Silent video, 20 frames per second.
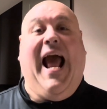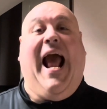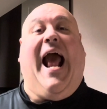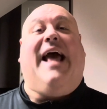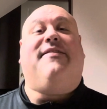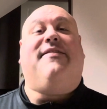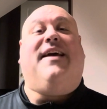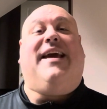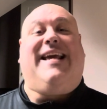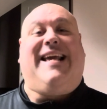
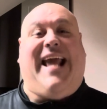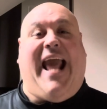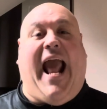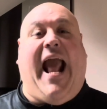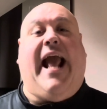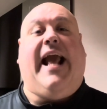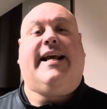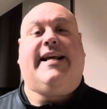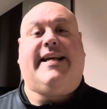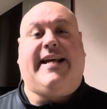and they
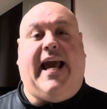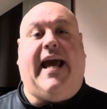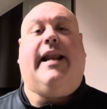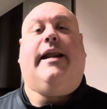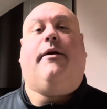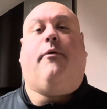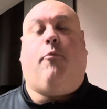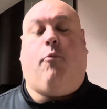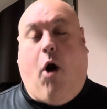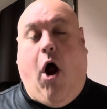can't get
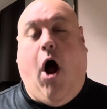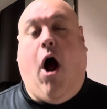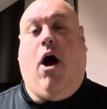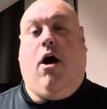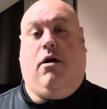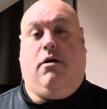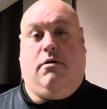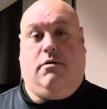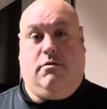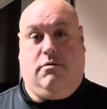it
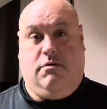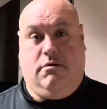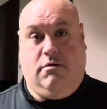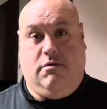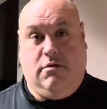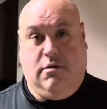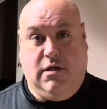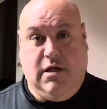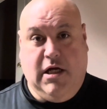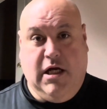wrong
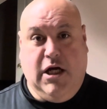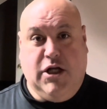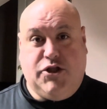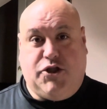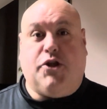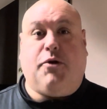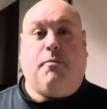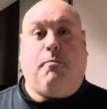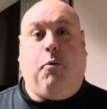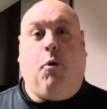
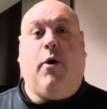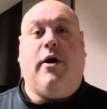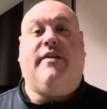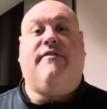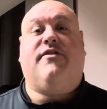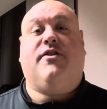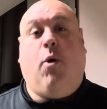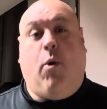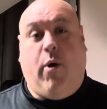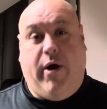to the point of
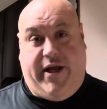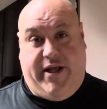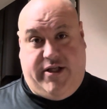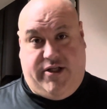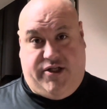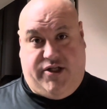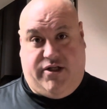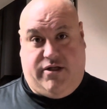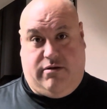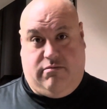
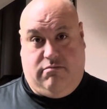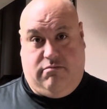annoyance.